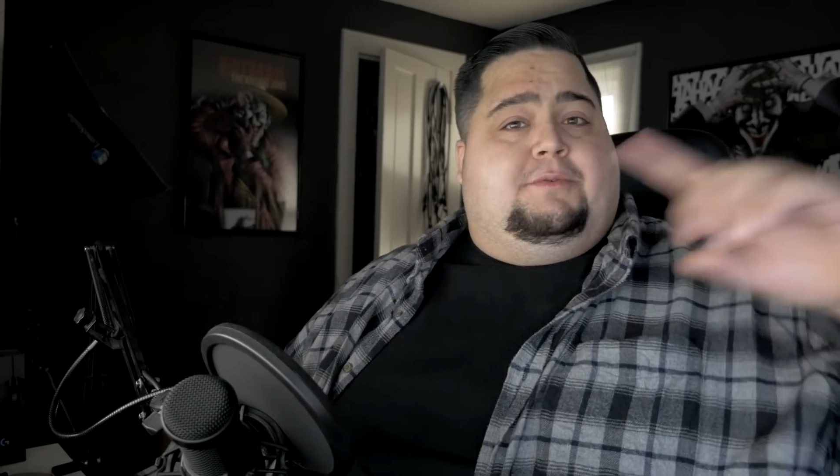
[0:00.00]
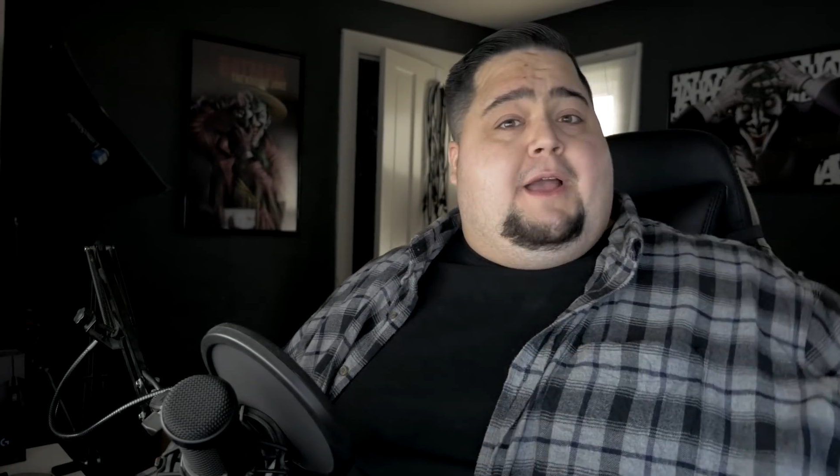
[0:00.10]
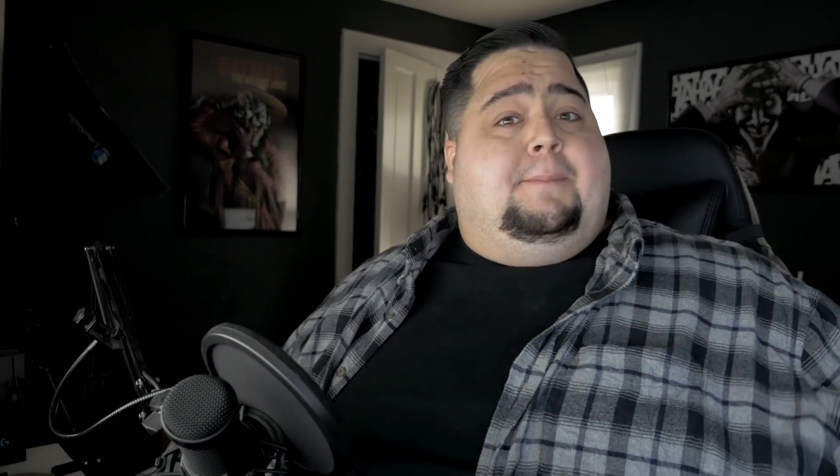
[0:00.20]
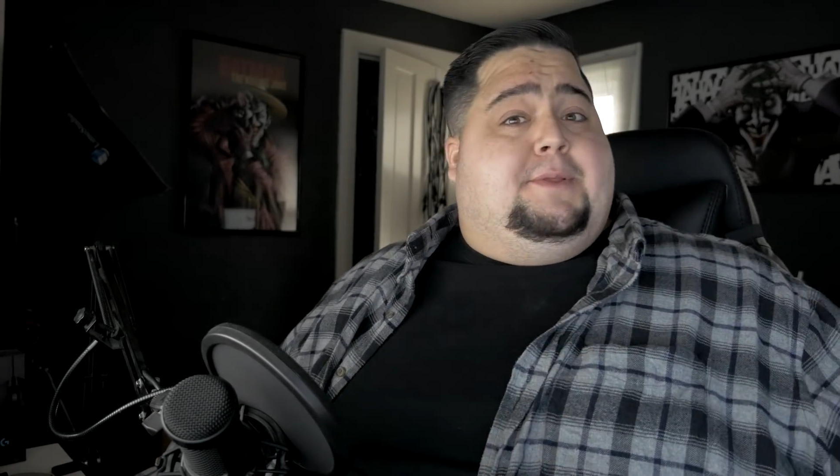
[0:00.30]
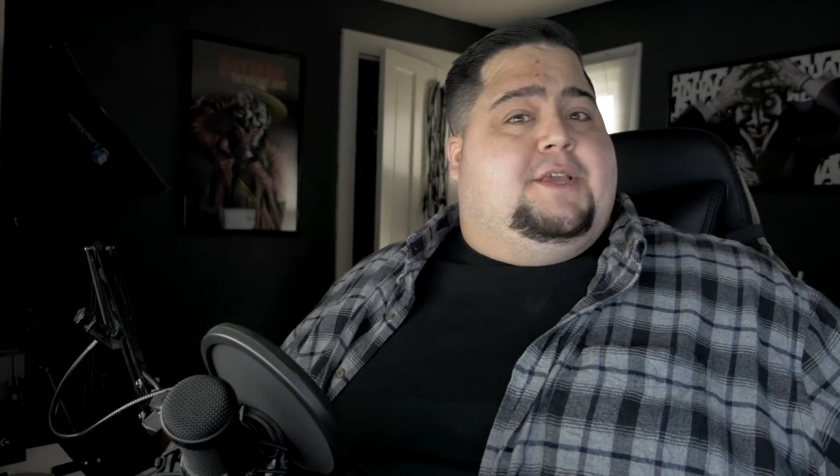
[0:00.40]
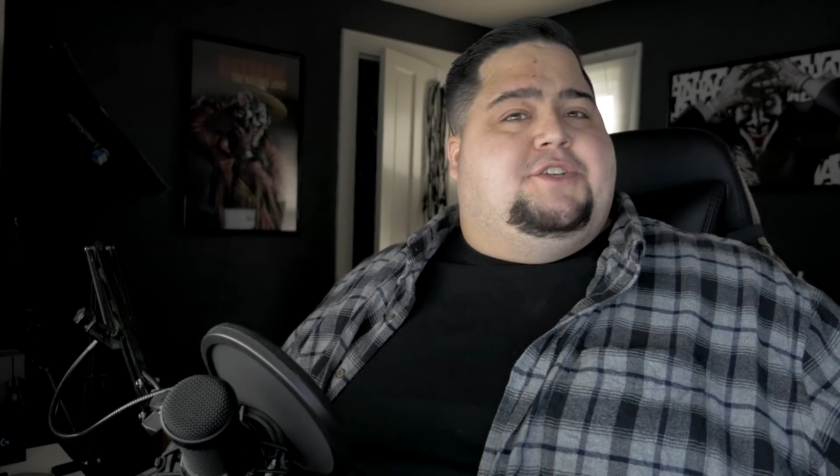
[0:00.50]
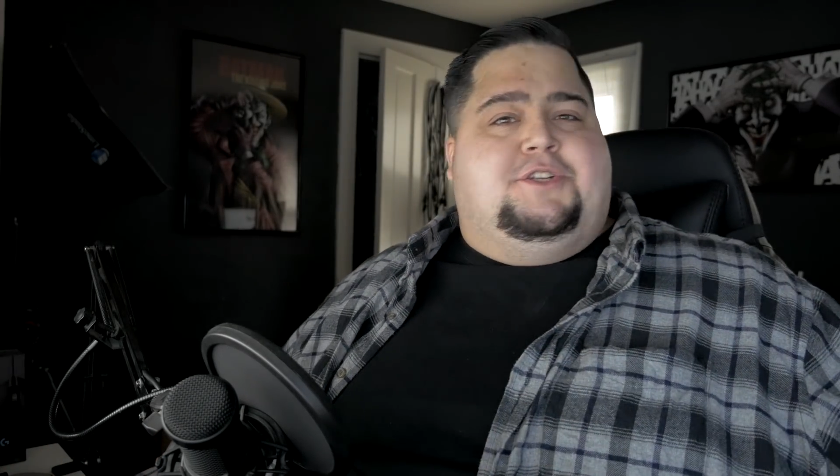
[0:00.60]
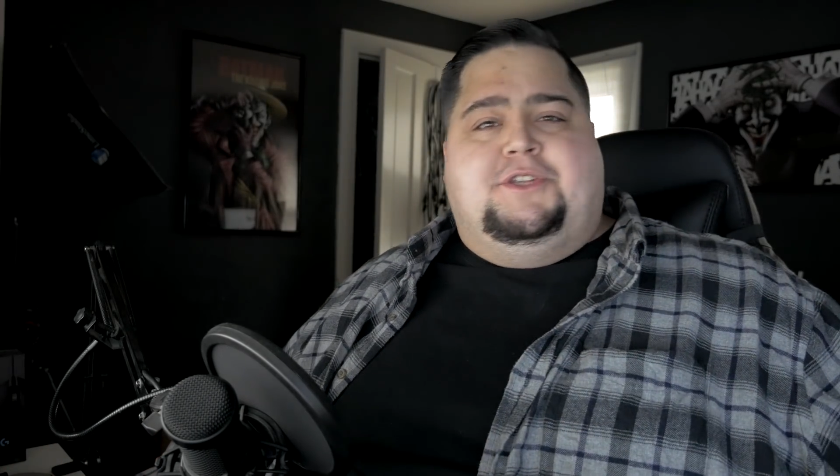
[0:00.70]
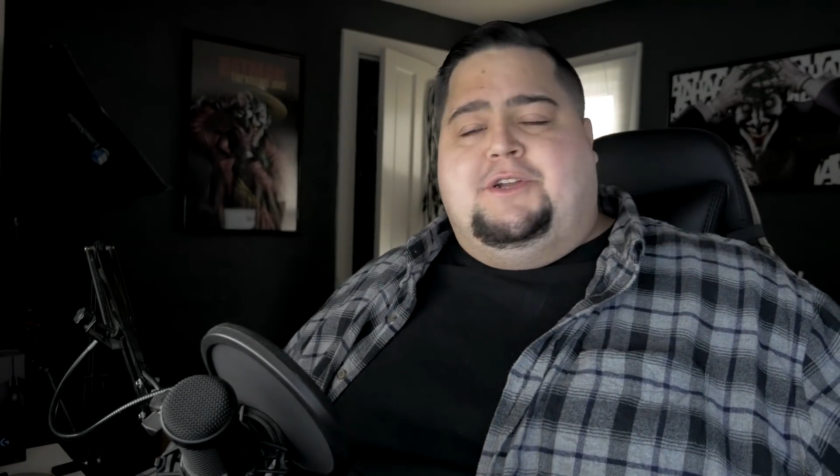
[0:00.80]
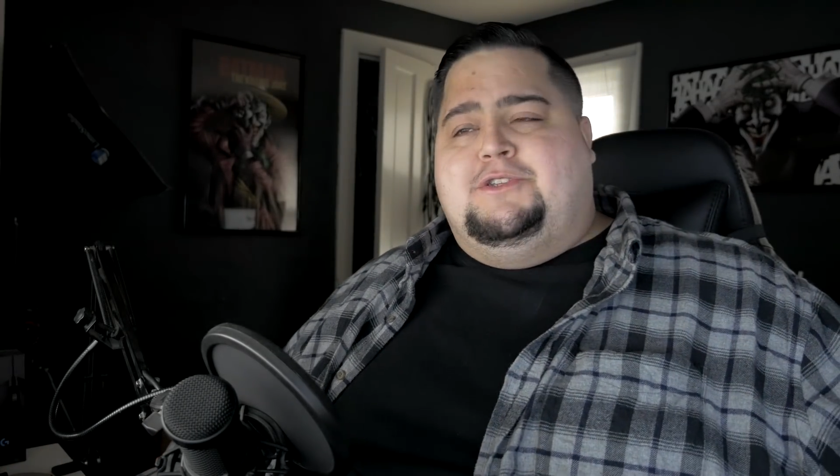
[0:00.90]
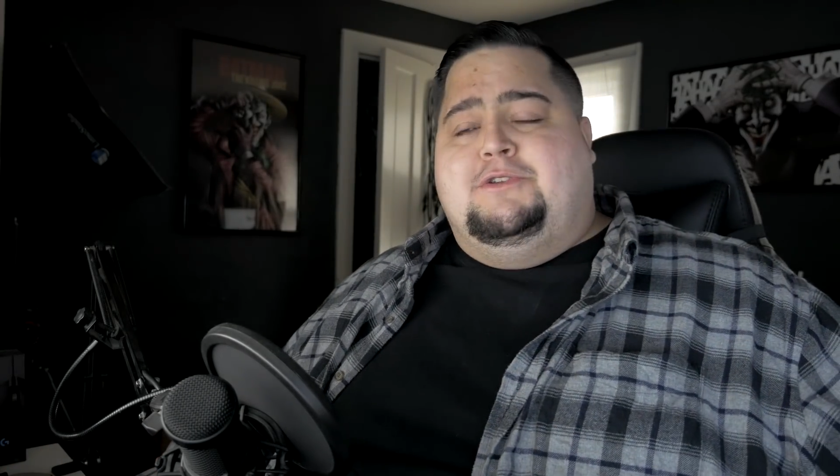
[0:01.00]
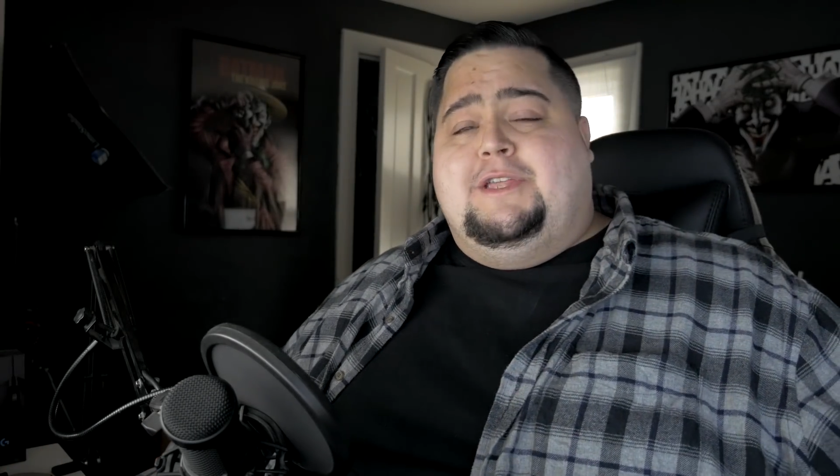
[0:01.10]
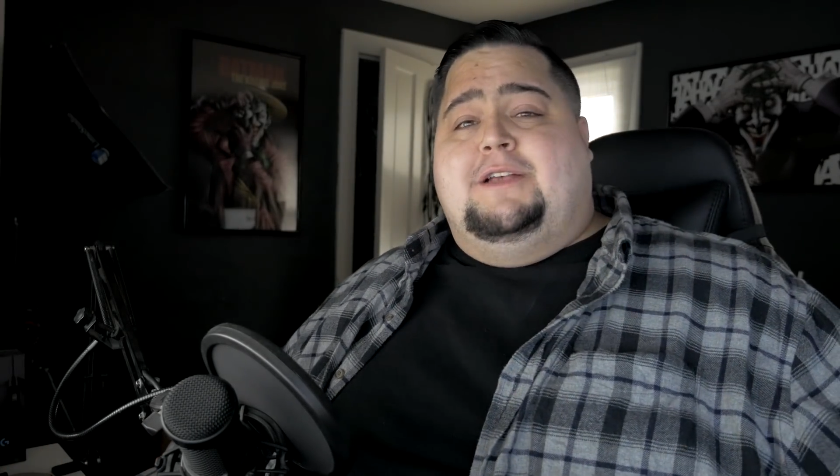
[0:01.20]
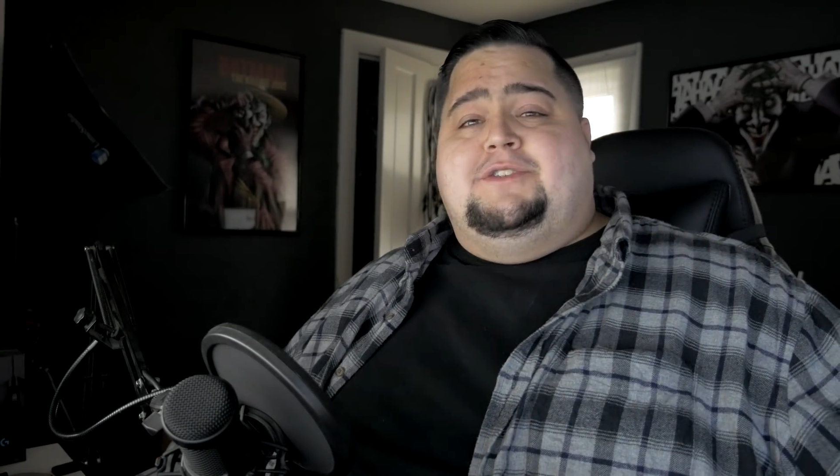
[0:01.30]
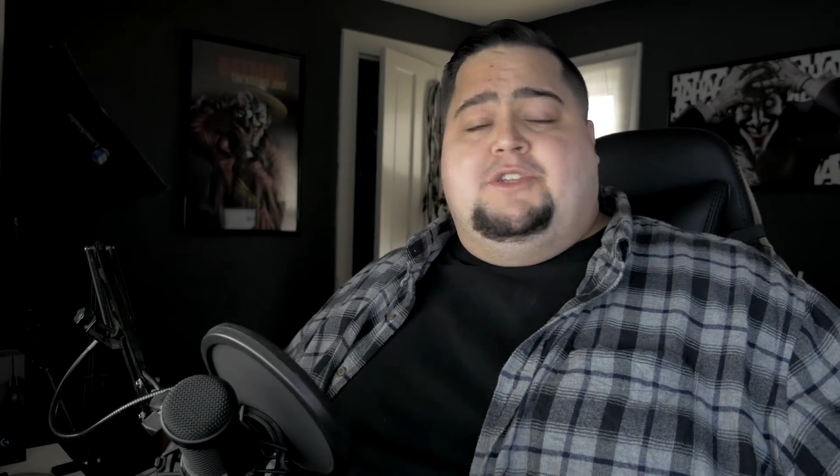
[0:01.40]
competition in the year two
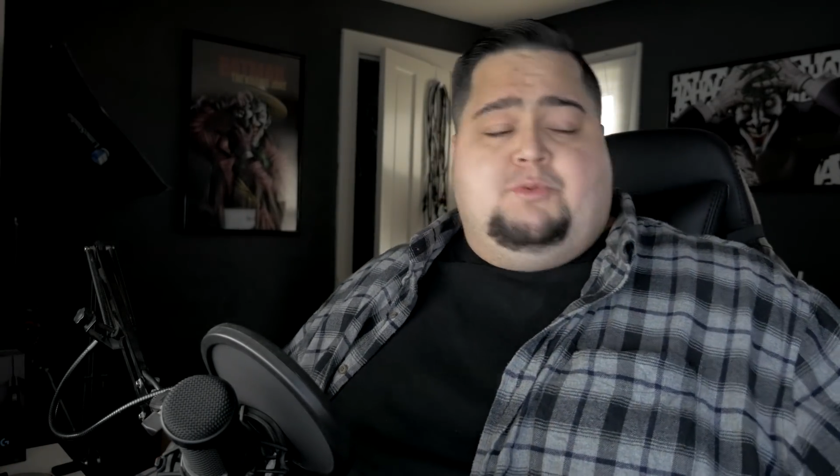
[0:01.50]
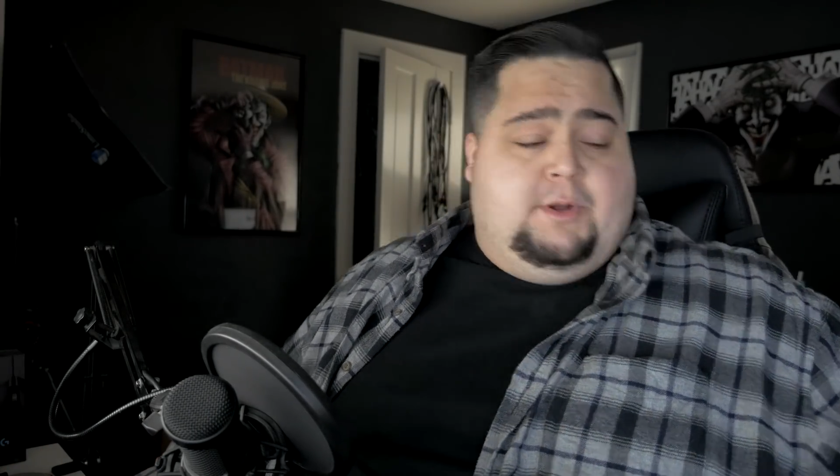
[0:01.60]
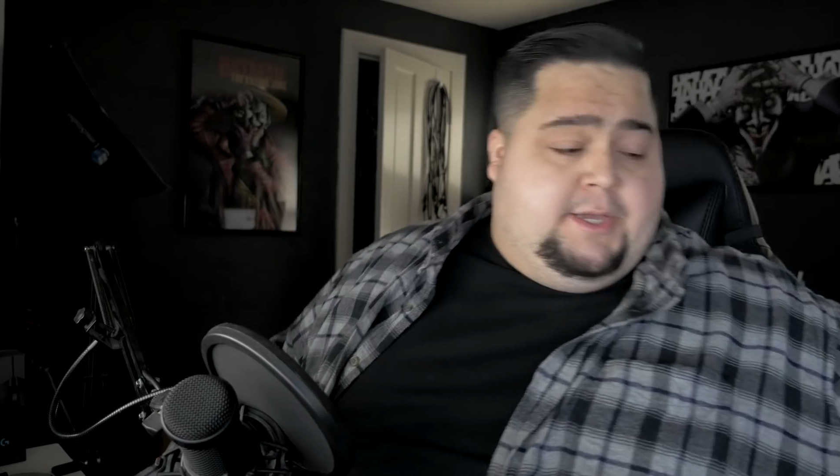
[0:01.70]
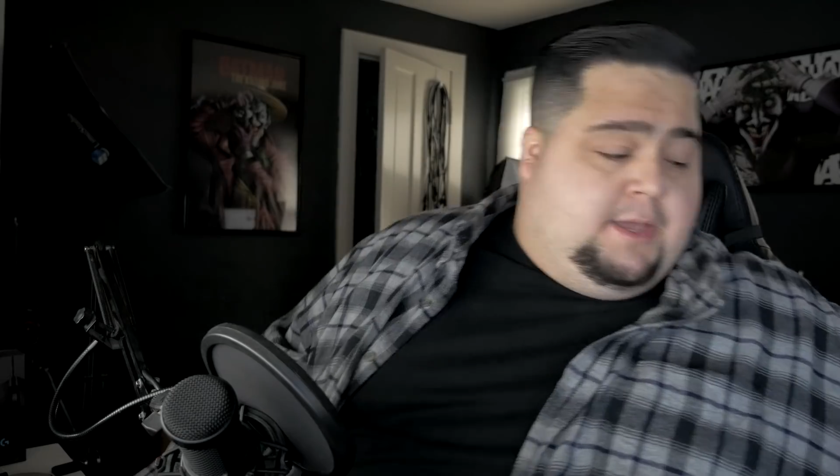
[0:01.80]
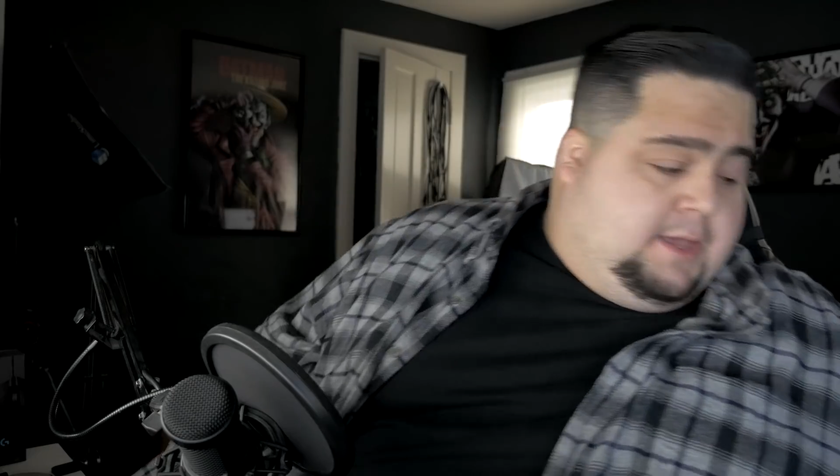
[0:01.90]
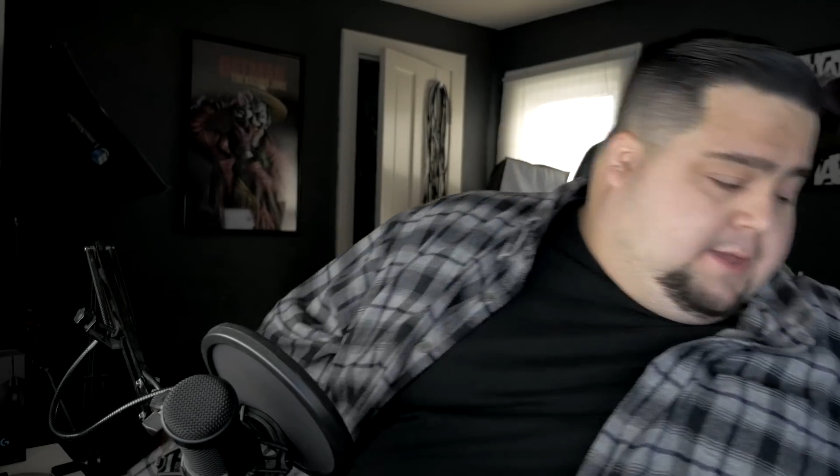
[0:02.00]
thousand twenty,